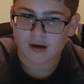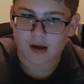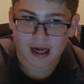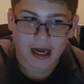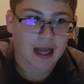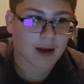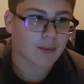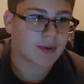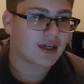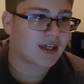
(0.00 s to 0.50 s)

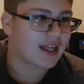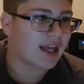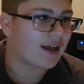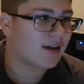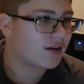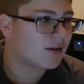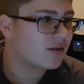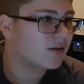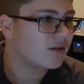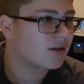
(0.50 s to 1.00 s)
I would
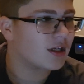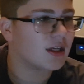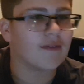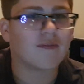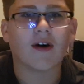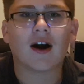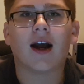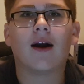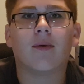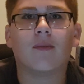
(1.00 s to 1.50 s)
get if
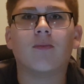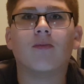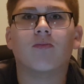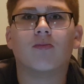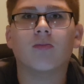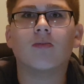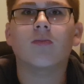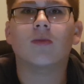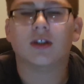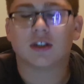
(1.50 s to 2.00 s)
I
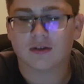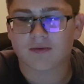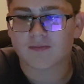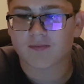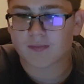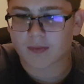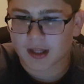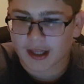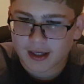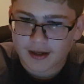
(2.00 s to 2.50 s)
was
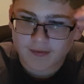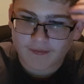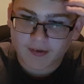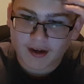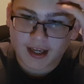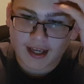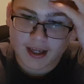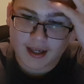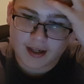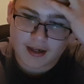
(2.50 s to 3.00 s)
if I
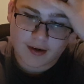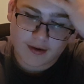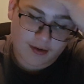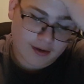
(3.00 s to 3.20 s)
had